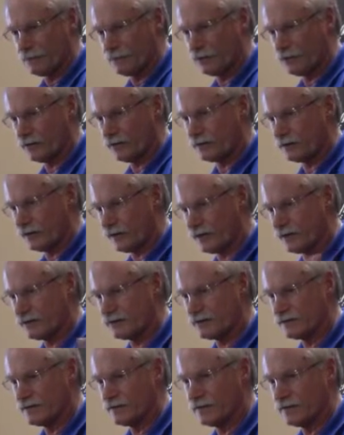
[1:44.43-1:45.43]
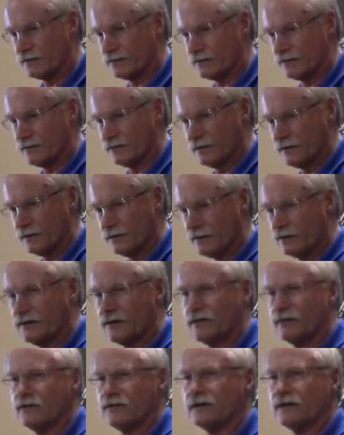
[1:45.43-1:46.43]
torqued the heads down, went
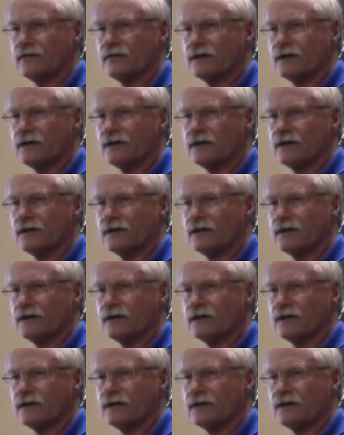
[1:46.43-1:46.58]
to do the